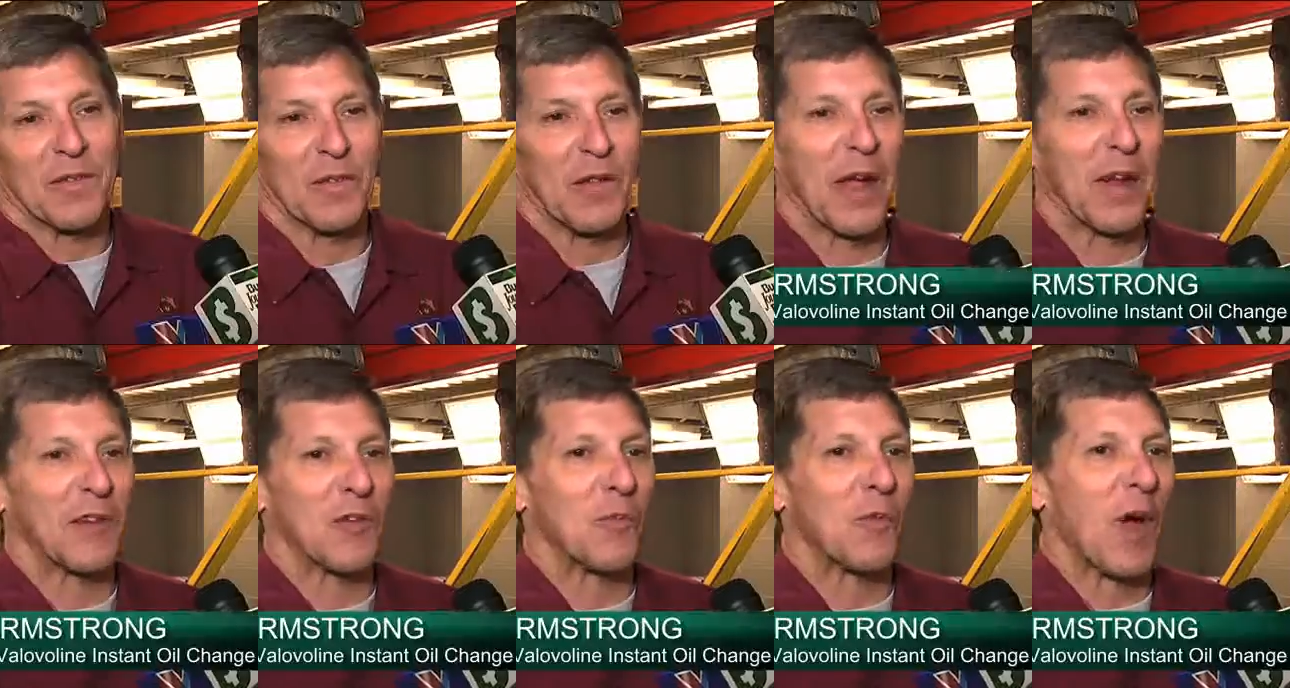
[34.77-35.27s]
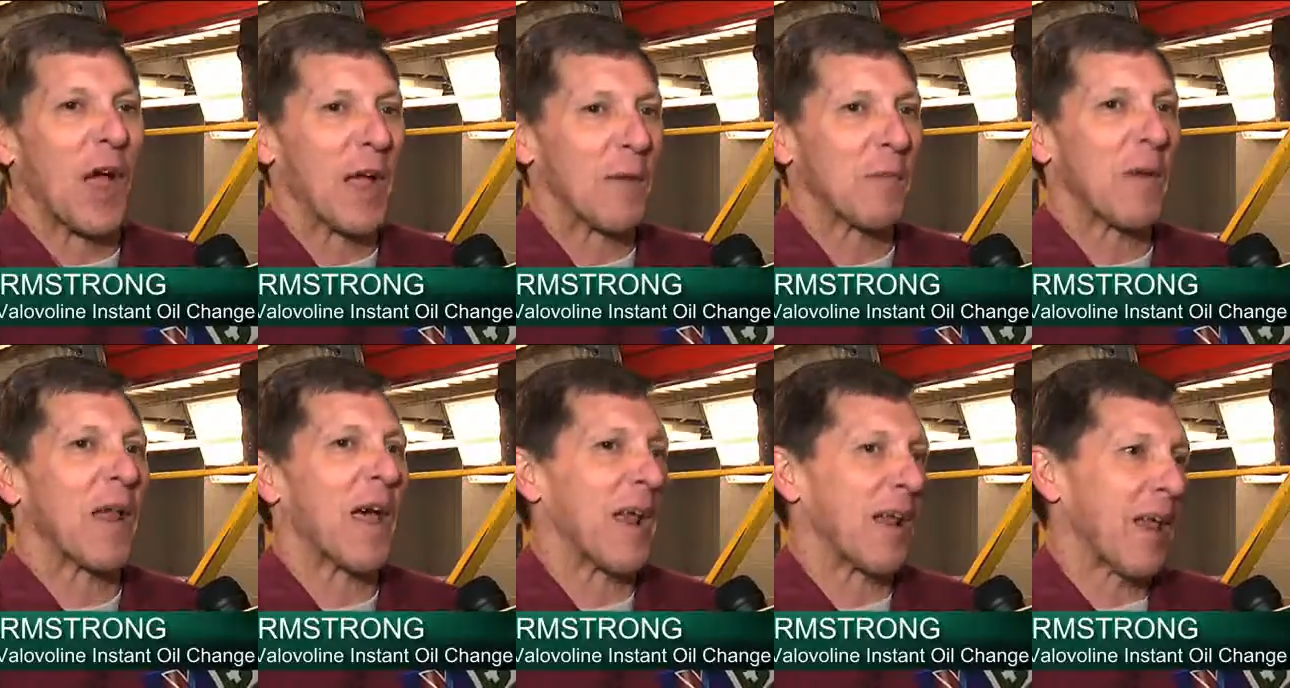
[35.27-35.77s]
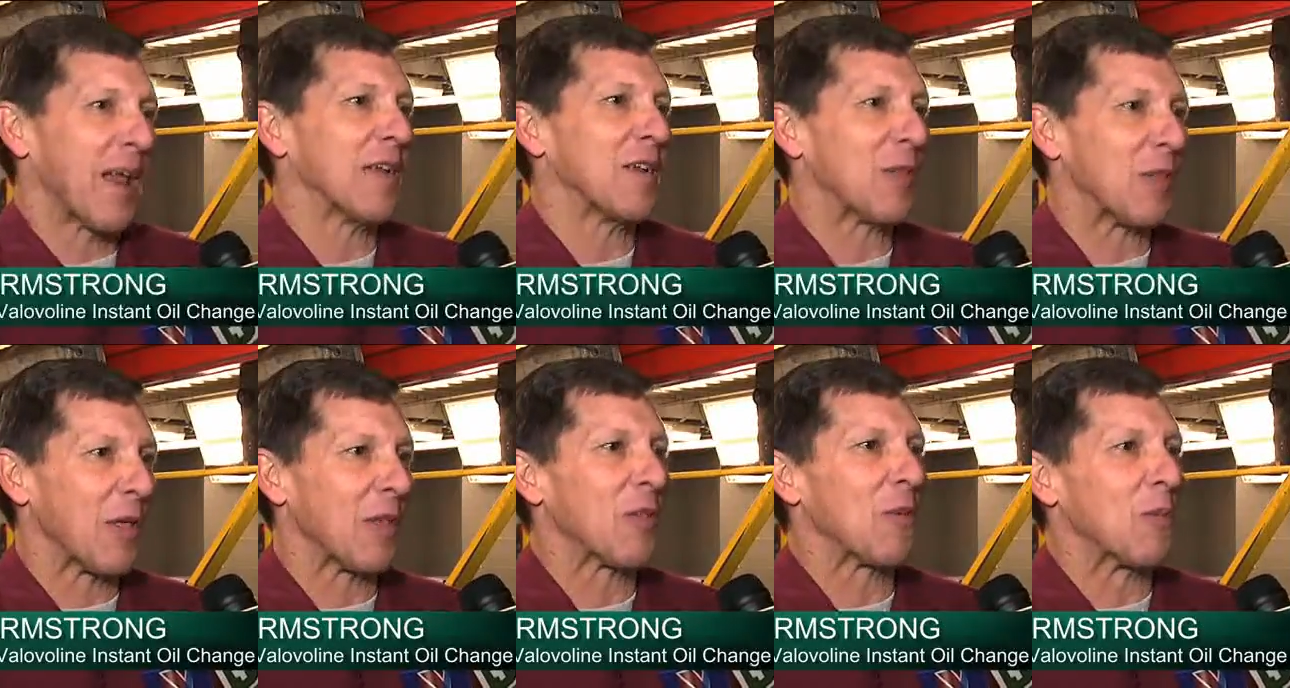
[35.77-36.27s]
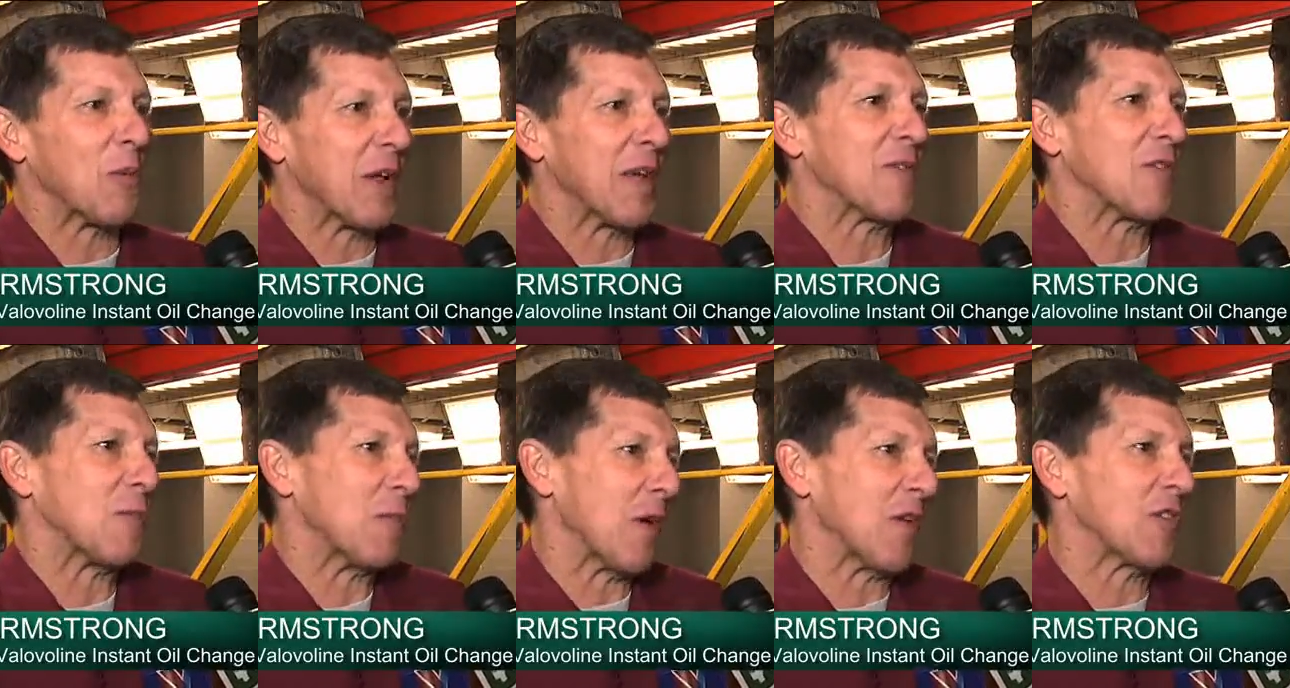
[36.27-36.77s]
Not to brag, but I like to think that we
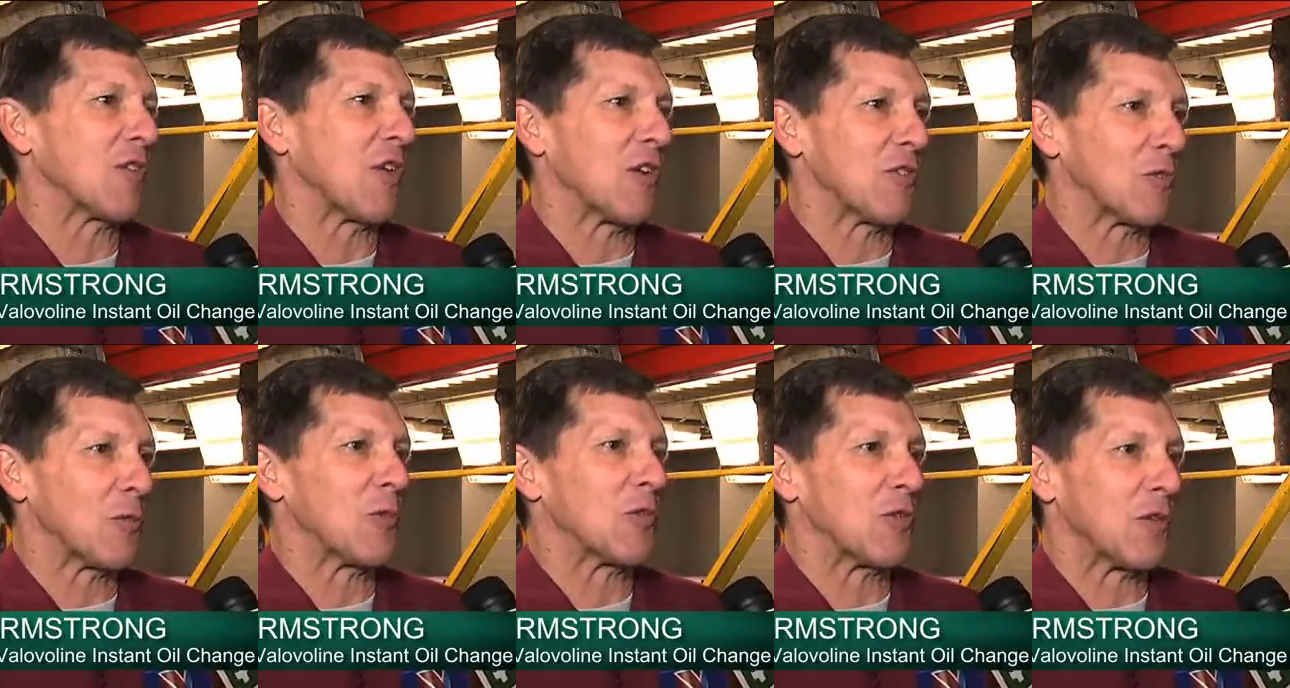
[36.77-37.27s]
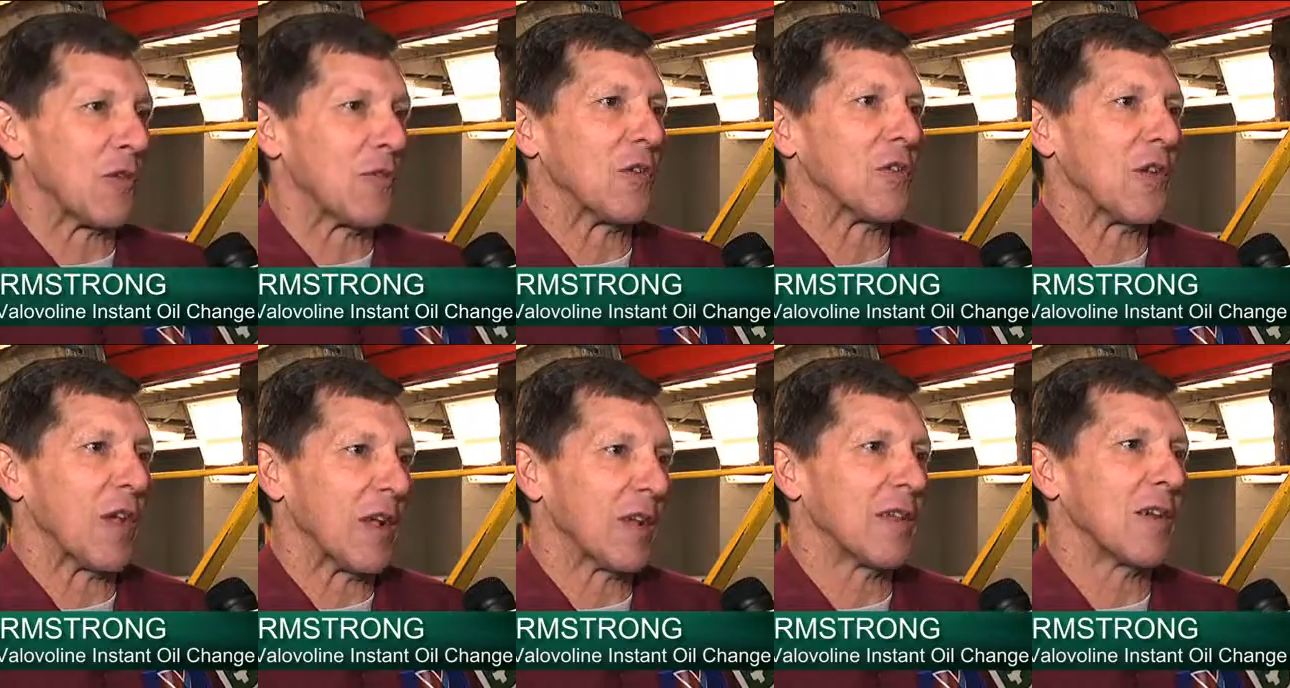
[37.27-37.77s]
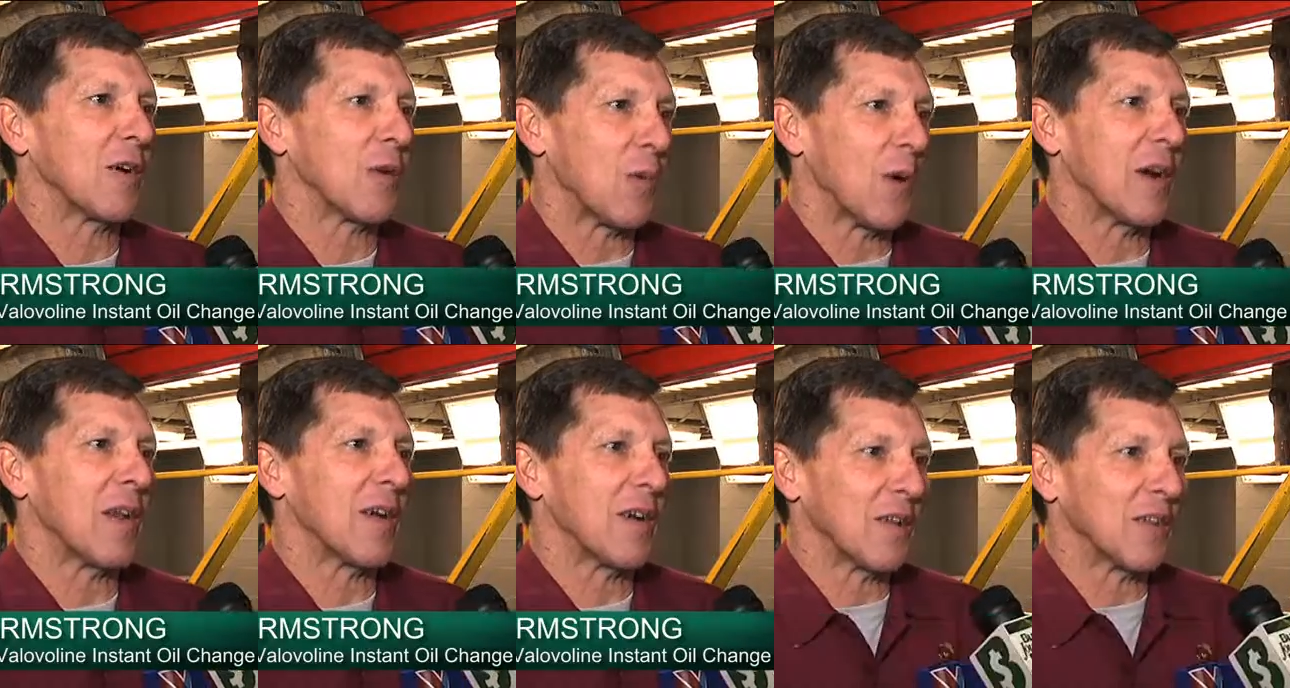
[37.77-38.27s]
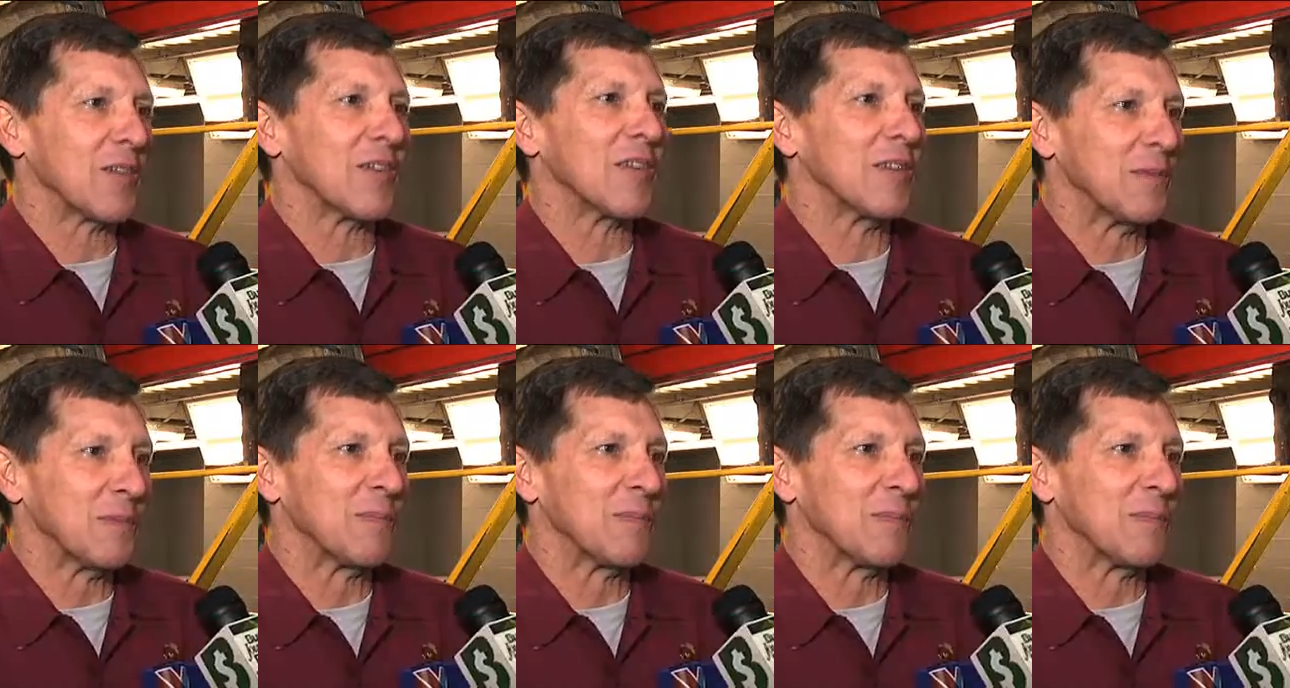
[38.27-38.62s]
give the best customer service out there, quite honestly.